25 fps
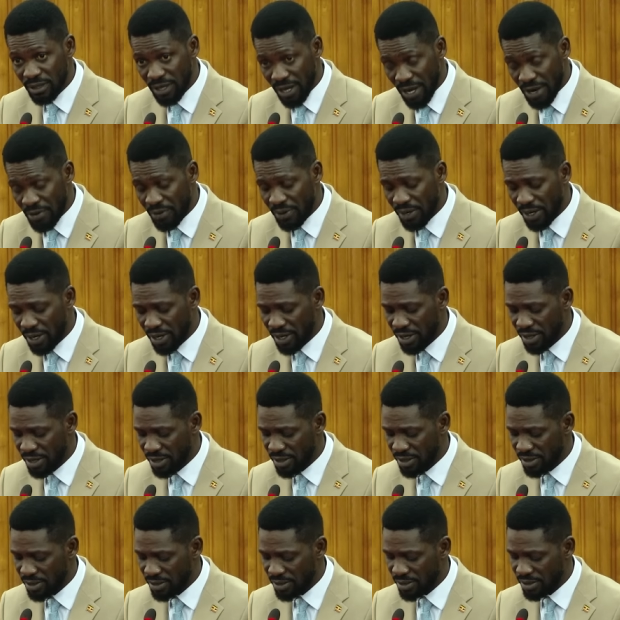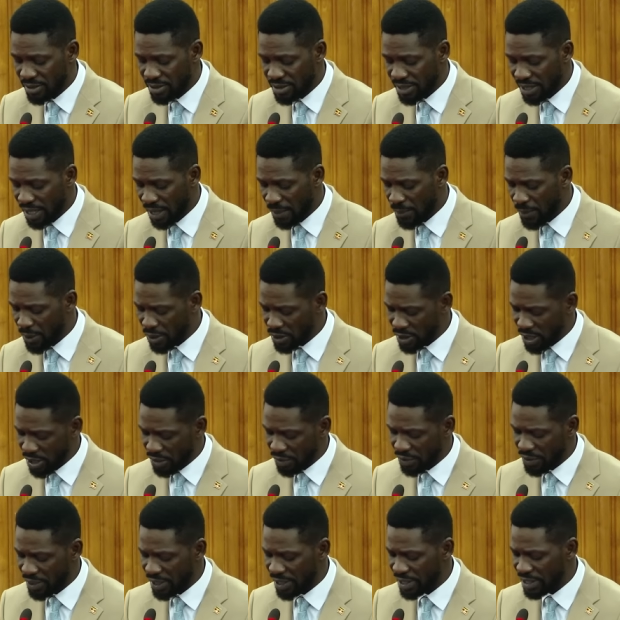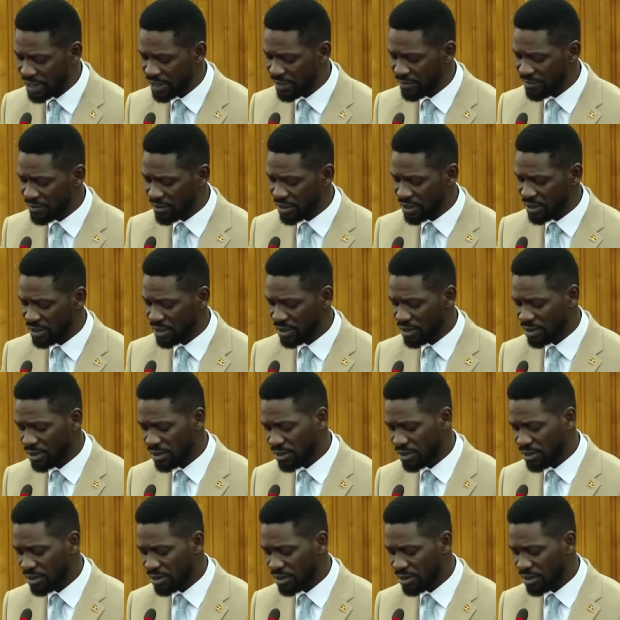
area, think about our creatives,